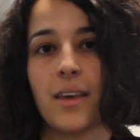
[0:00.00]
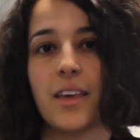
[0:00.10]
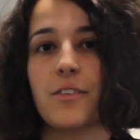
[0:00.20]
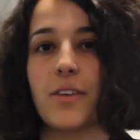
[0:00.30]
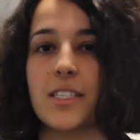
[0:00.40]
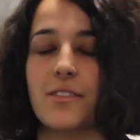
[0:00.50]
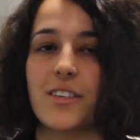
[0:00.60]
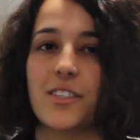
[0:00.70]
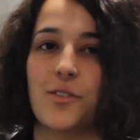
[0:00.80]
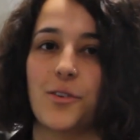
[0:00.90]
In the rest of
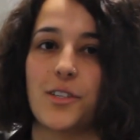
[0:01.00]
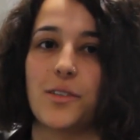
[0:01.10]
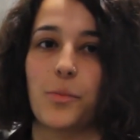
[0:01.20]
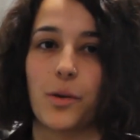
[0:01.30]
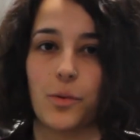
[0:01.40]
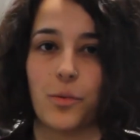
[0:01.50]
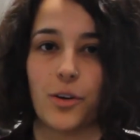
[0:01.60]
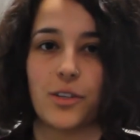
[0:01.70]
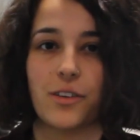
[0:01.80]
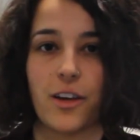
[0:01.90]
this course, we will
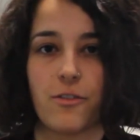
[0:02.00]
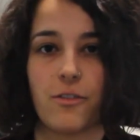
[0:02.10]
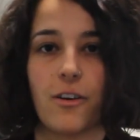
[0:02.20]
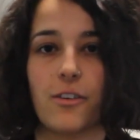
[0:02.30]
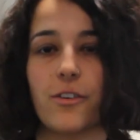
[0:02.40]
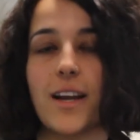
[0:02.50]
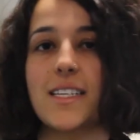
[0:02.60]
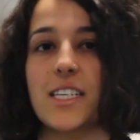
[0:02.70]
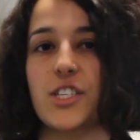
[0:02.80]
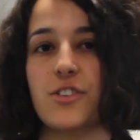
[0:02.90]
work together on
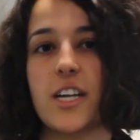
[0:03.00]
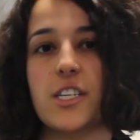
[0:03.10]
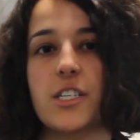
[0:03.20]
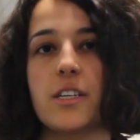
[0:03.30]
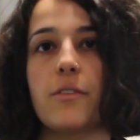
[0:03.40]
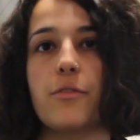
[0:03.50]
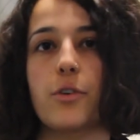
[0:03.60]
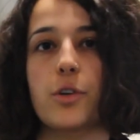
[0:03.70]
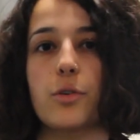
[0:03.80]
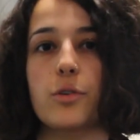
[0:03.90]
creating a strategy
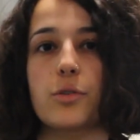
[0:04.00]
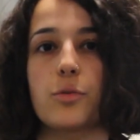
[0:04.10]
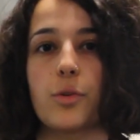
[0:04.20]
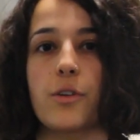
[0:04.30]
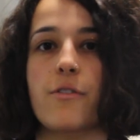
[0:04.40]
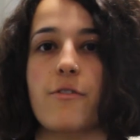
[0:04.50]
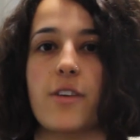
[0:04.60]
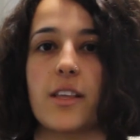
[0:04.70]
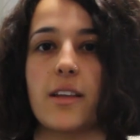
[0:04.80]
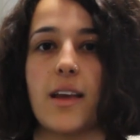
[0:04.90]
for your school
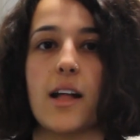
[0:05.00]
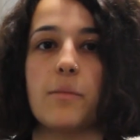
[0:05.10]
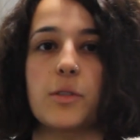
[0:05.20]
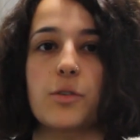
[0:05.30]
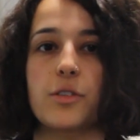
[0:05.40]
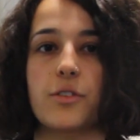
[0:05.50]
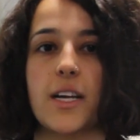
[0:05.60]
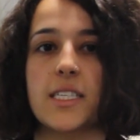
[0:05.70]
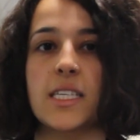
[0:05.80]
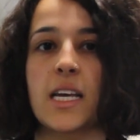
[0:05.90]
that can help to
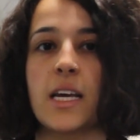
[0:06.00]
address